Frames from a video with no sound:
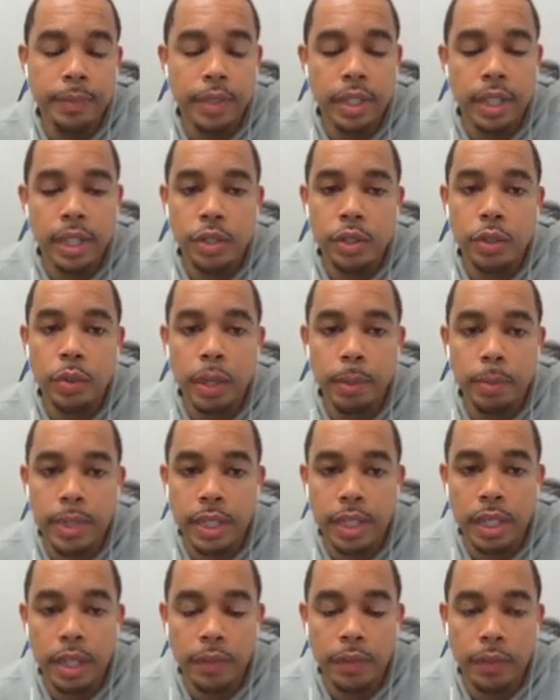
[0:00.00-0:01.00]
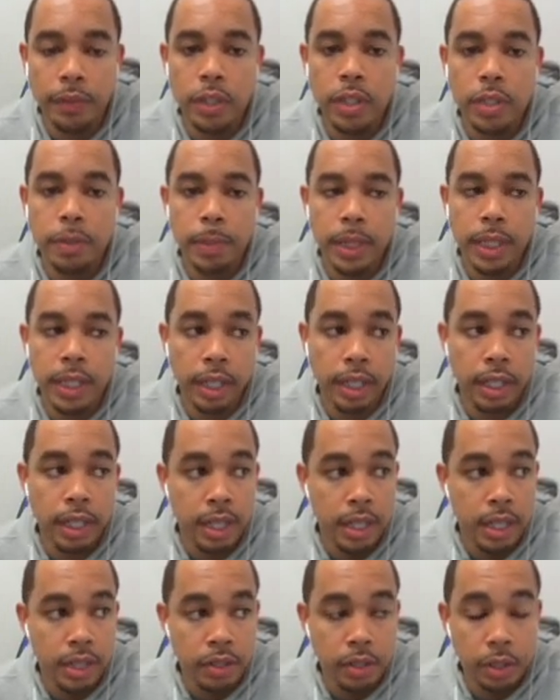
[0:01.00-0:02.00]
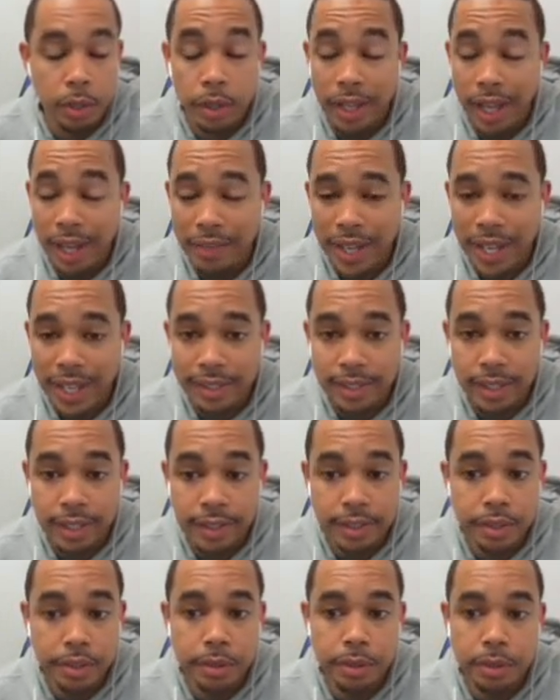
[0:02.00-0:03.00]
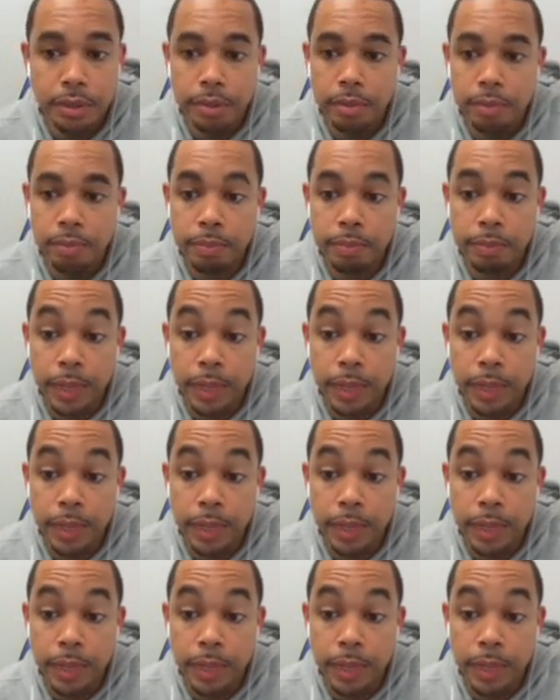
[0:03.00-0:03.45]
Get you 20% off your first month, so you can have access to